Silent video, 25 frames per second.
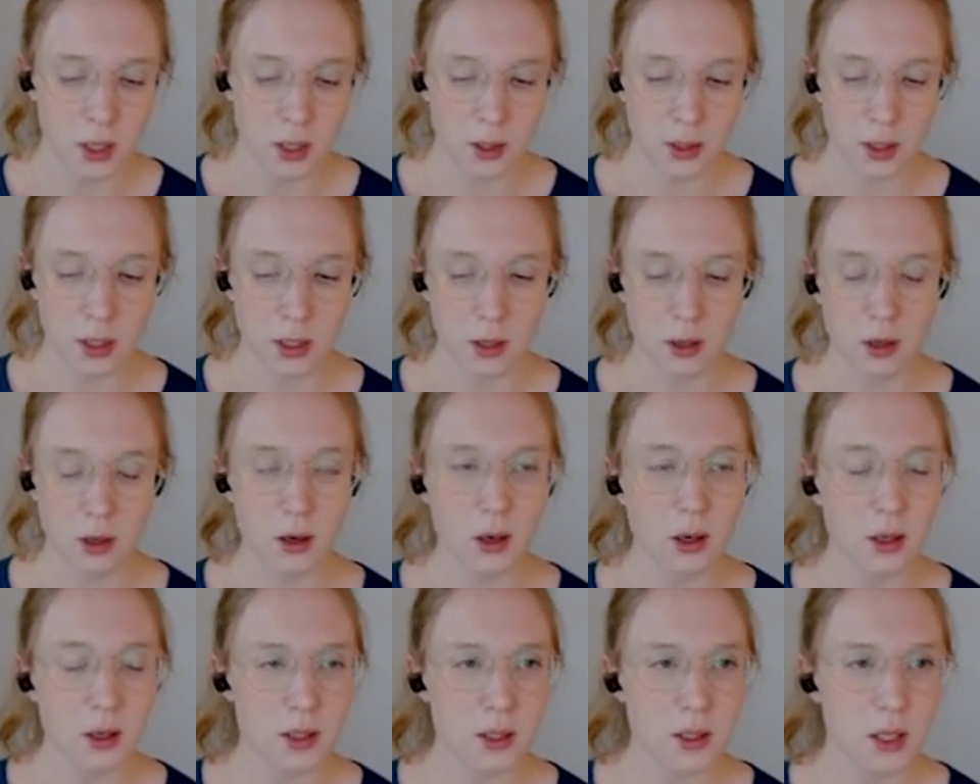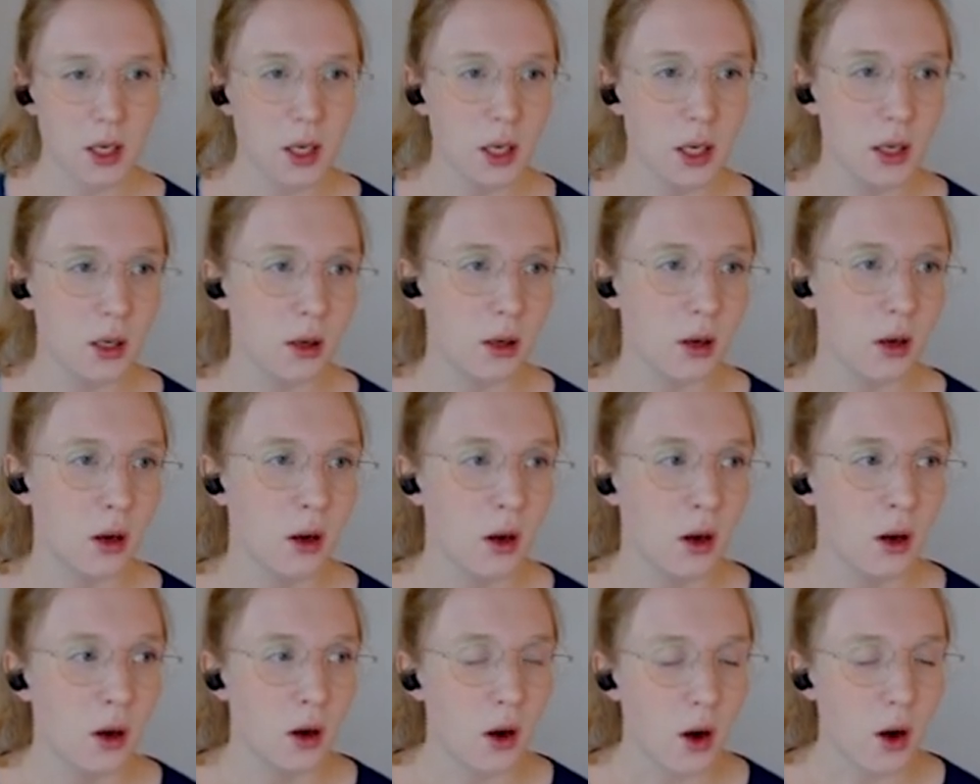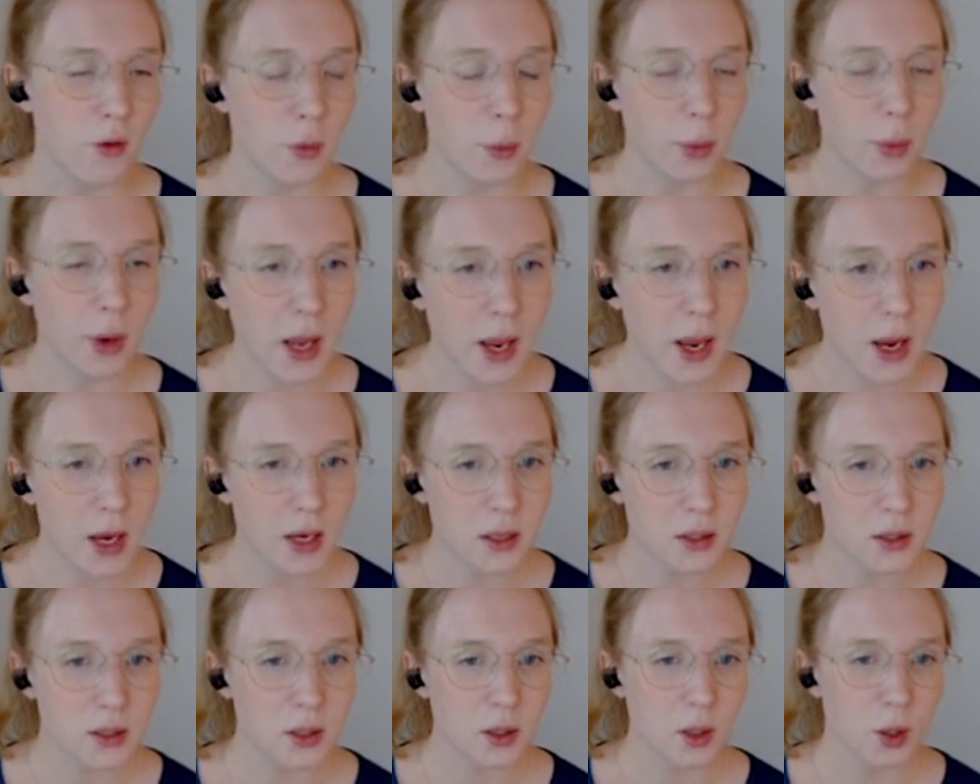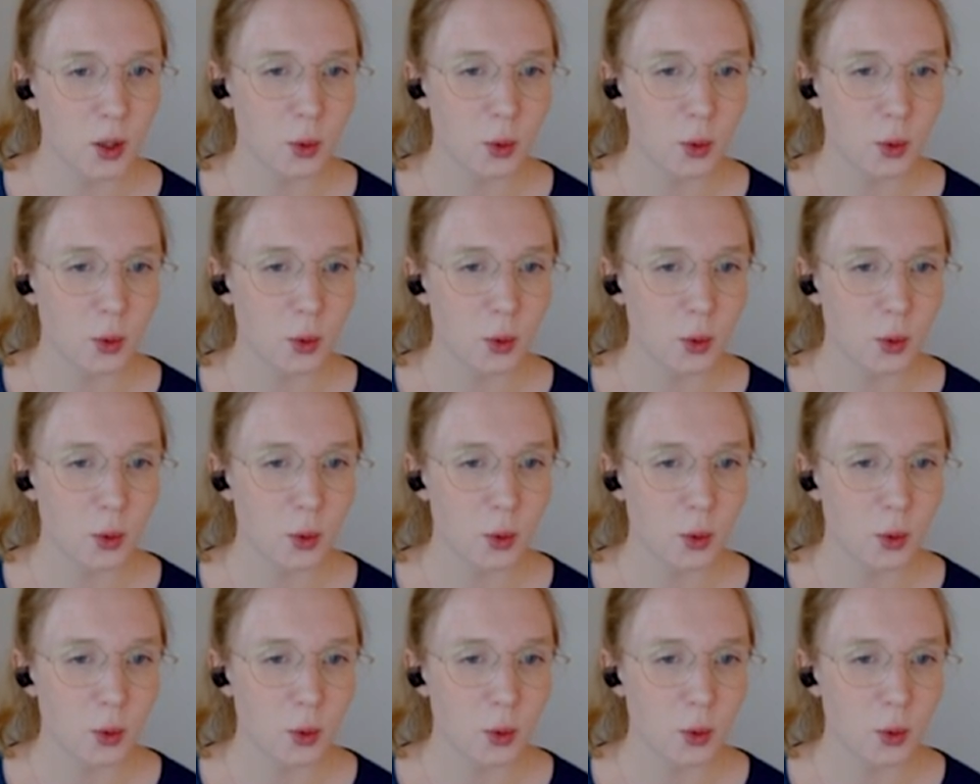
the Achilles heel of a plant,